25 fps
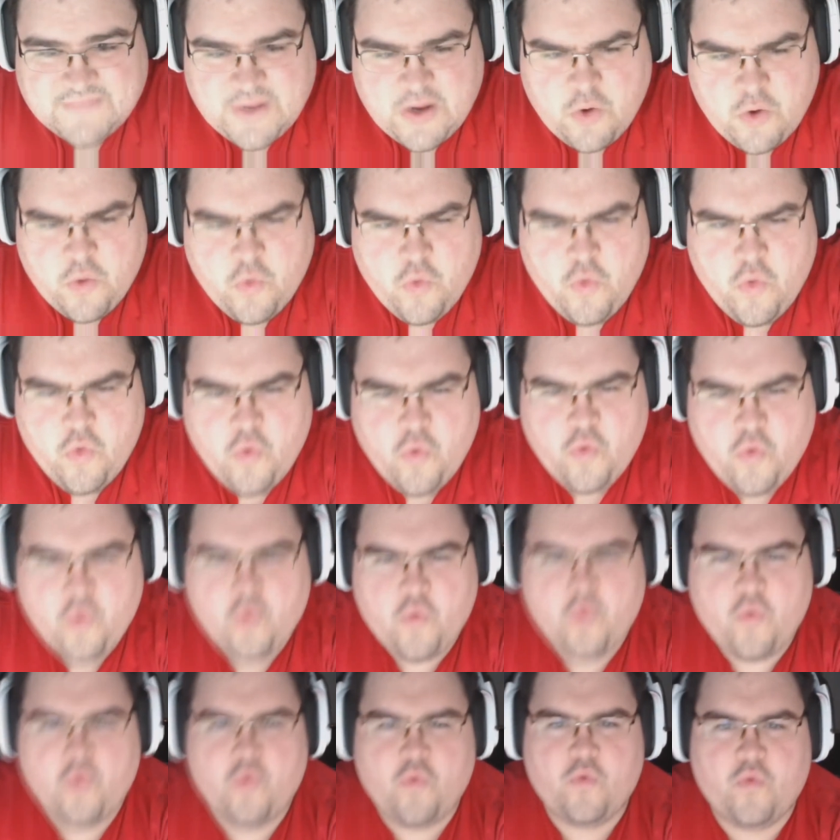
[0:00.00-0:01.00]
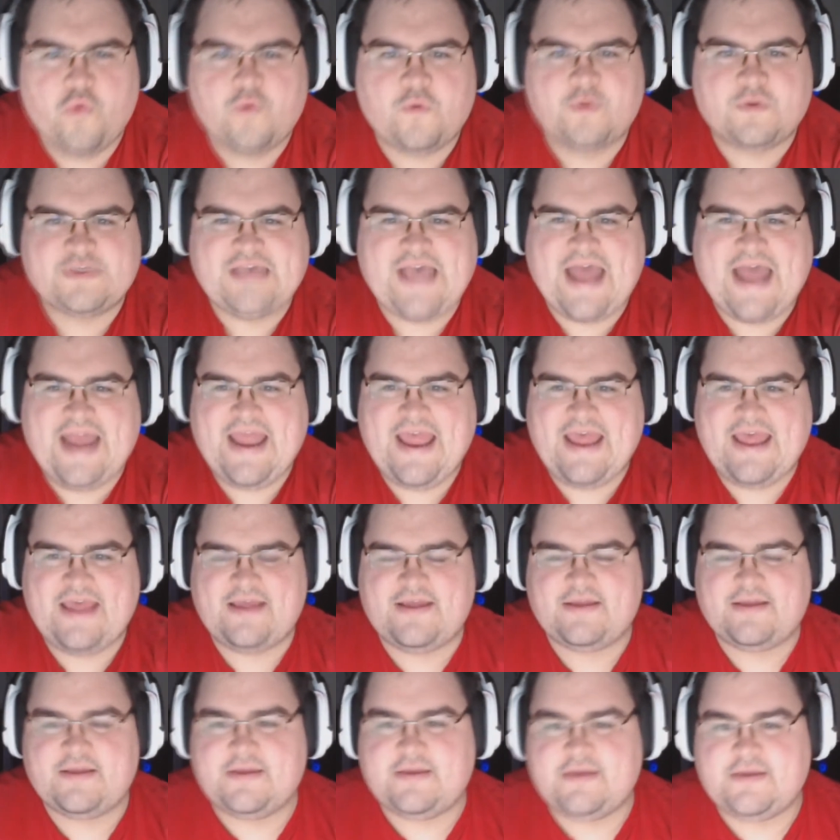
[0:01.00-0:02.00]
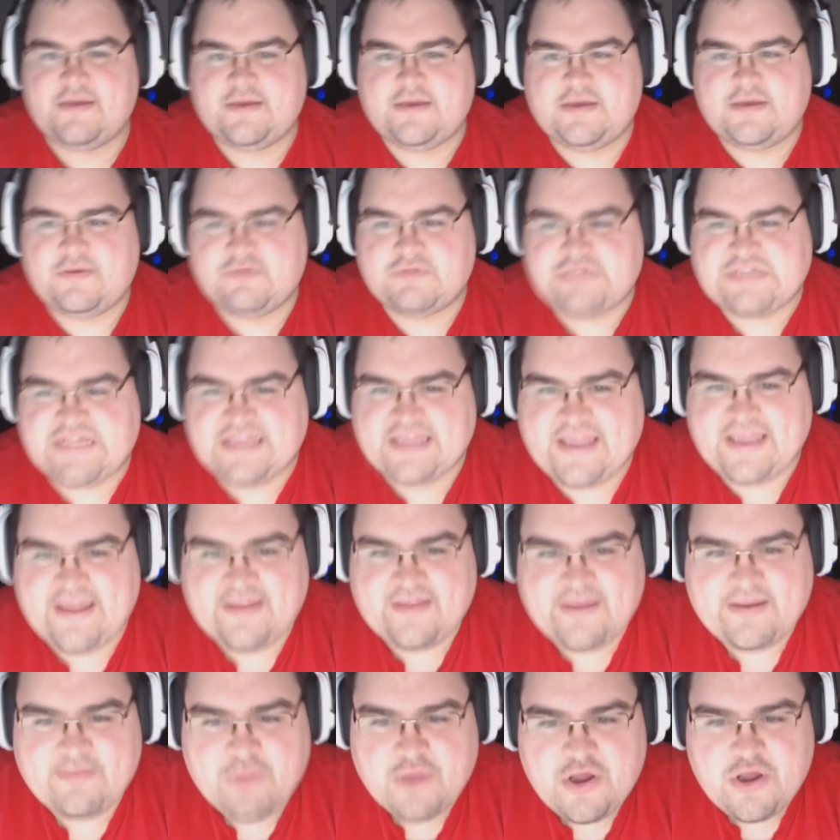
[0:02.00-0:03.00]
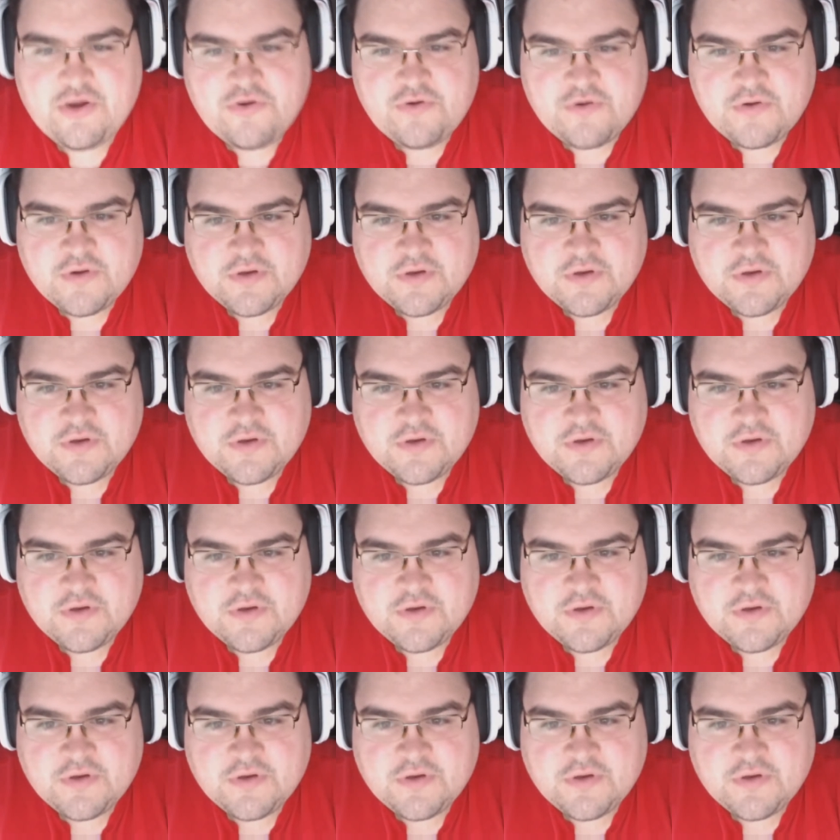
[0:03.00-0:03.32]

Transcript: Ooh. Was that it? Was that the killing blow?